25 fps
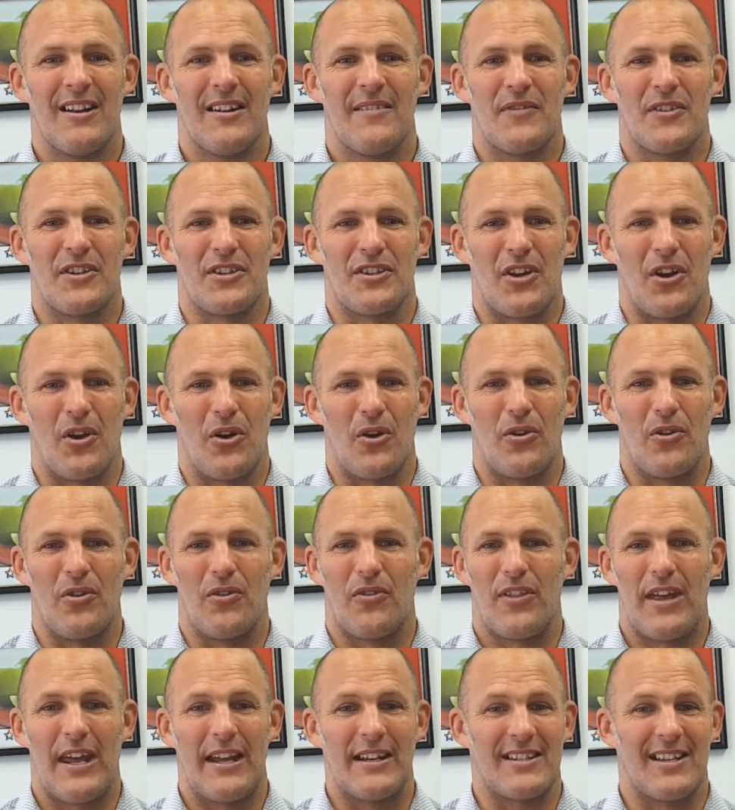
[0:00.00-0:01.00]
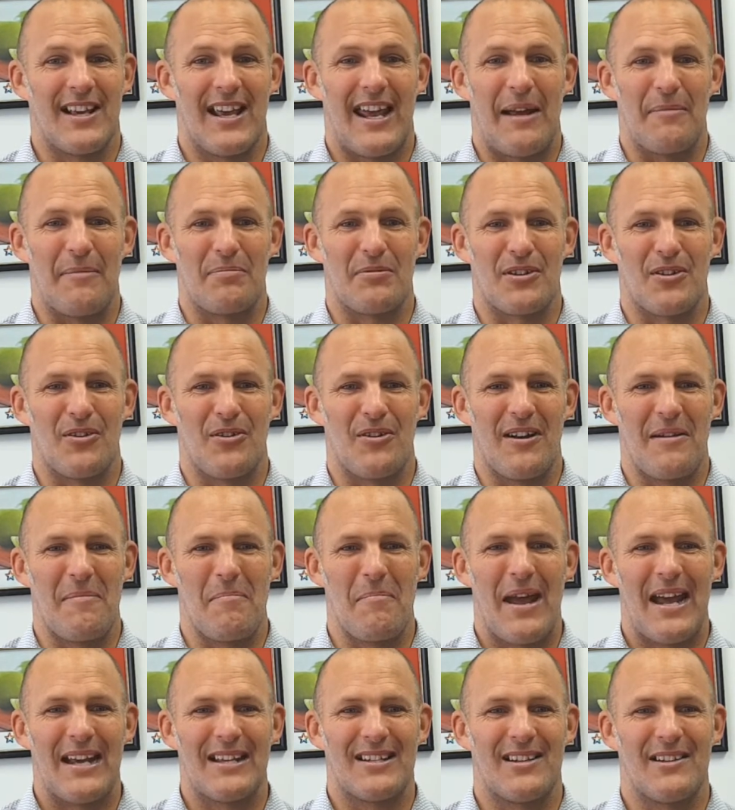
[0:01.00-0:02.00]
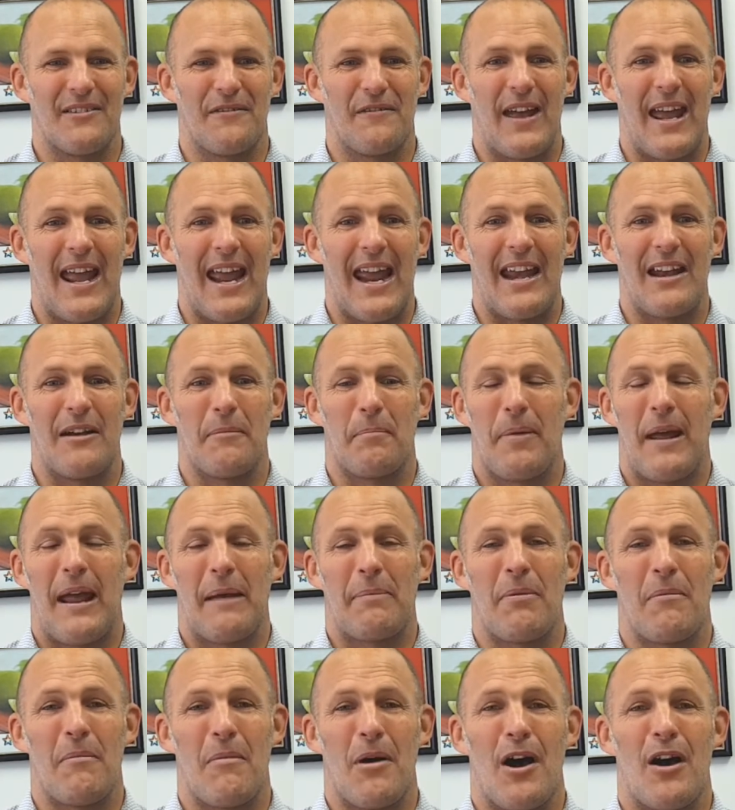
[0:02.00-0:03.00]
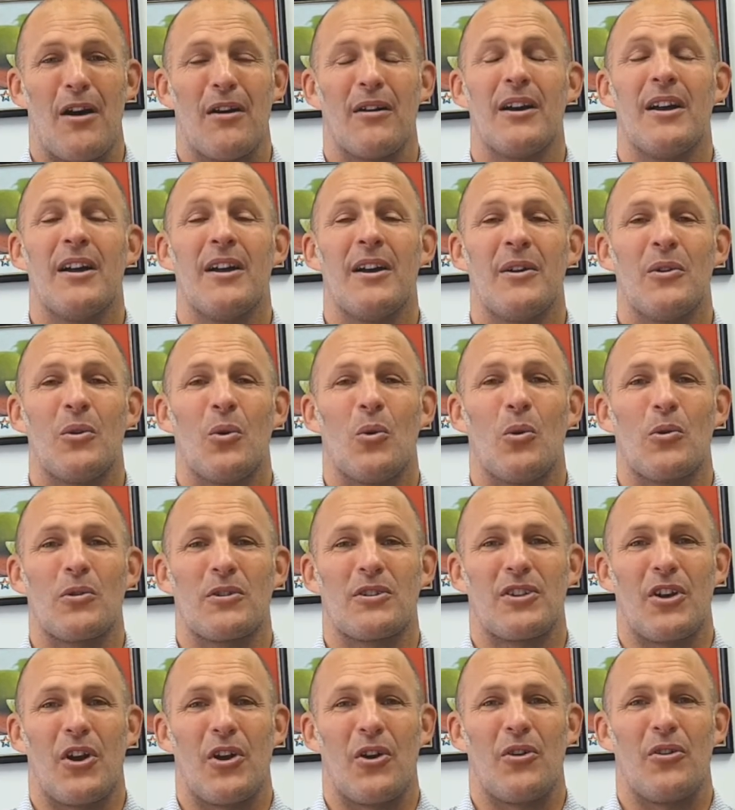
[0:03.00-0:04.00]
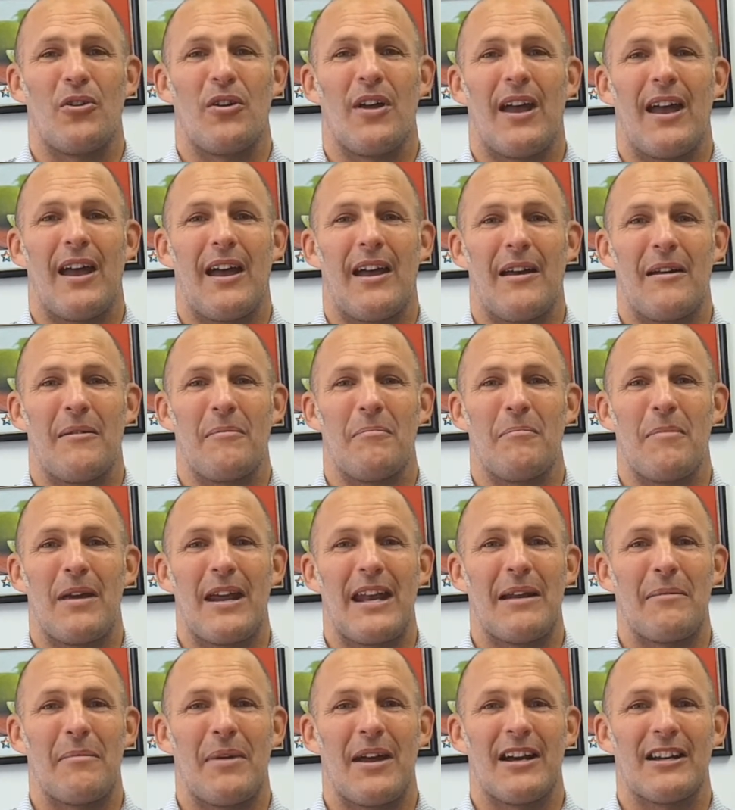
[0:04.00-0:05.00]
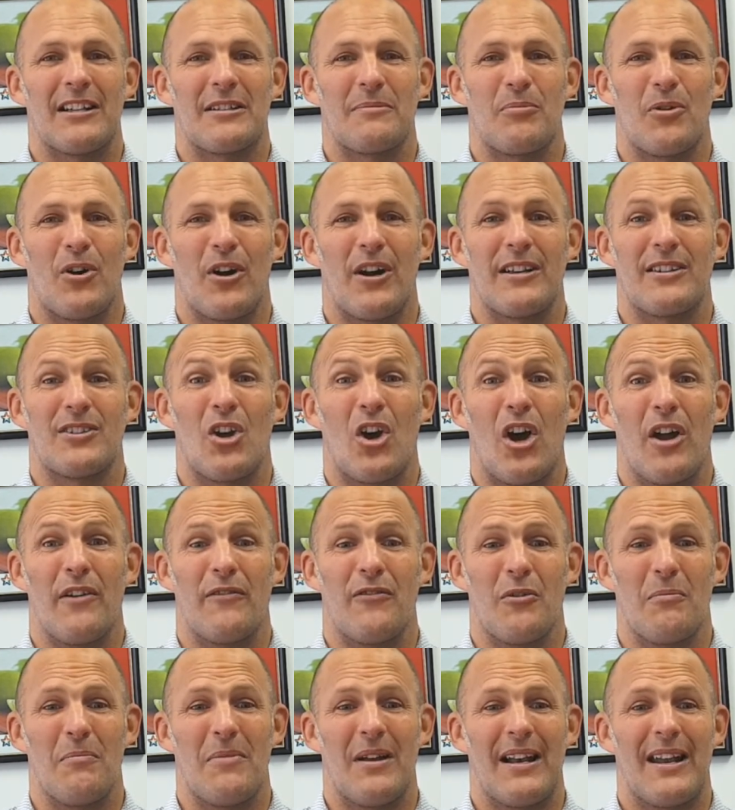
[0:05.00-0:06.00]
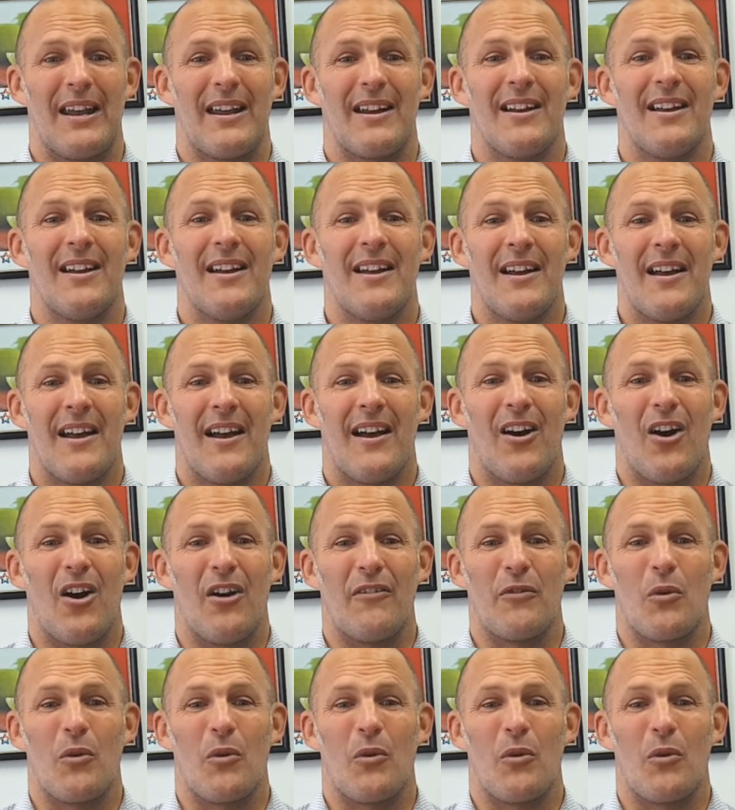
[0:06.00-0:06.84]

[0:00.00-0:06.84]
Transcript: So that's absolutely massive. And Papamoa, also a medium house price over a million of